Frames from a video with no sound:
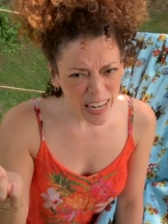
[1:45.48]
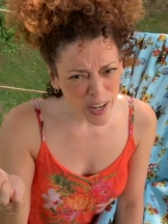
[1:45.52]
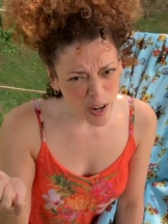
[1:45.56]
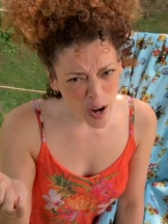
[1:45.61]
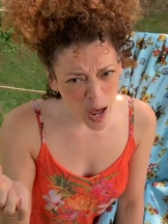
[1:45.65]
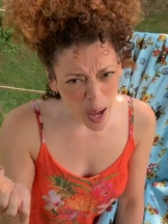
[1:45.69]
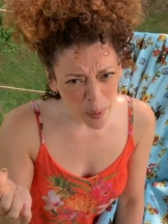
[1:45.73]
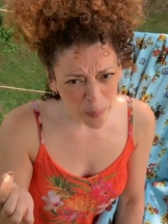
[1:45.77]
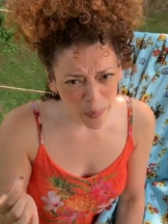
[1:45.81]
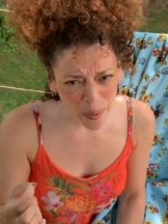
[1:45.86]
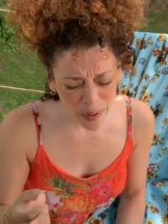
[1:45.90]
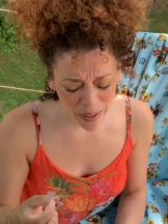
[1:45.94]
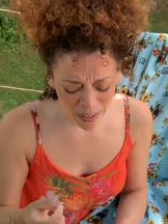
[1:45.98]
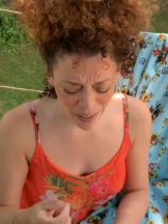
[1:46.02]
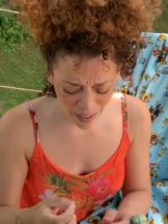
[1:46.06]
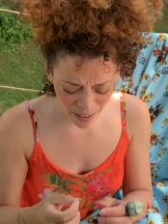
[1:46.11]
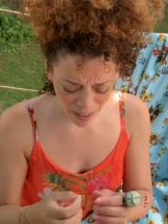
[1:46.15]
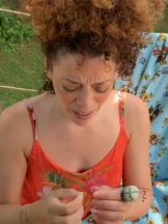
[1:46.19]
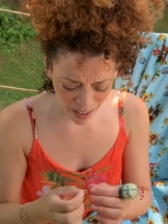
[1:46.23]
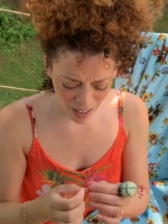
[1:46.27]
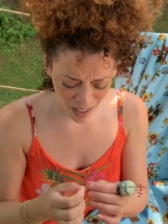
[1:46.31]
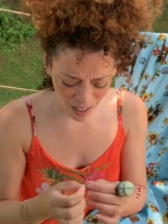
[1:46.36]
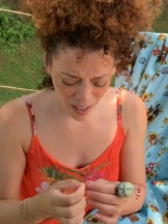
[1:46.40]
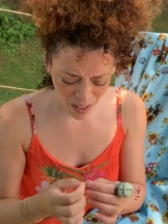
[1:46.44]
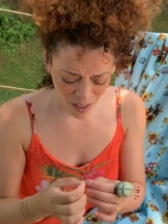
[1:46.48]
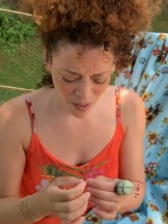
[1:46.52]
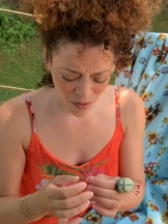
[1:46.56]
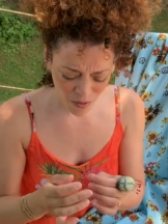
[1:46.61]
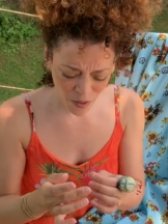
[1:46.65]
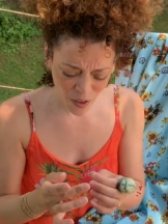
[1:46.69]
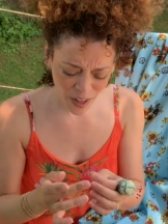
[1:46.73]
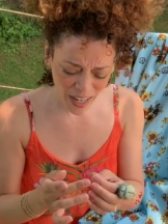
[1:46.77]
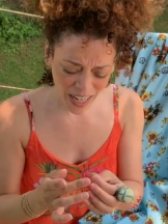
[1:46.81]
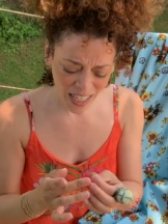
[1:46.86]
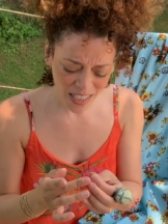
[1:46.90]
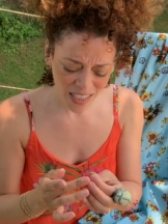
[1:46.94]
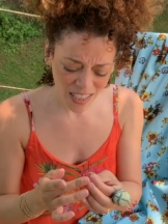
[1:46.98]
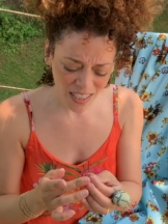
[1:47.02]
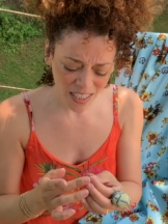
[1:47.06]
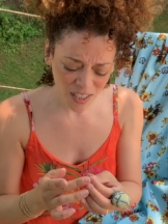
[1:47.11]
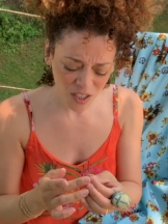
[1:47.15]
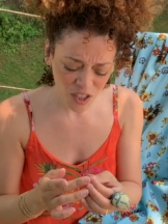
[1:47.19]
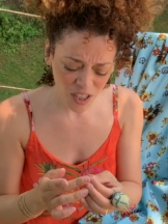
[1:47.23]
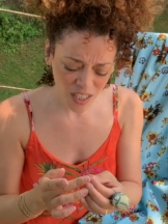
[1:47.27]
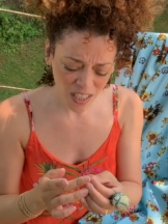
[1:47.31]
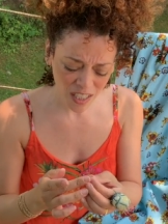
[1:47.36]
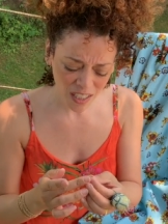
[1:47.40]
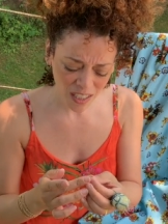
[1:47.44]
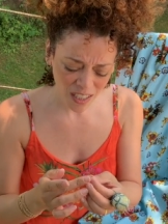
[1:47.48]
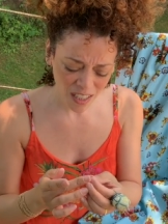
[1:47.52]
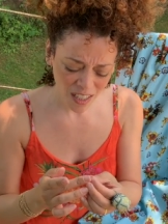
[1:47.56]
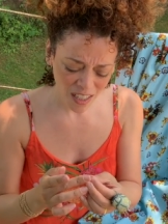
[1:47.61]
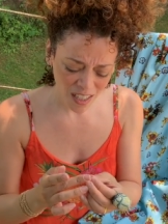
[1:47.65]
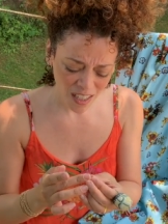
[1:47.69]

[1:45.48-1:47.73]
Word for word: nub for hand stitching.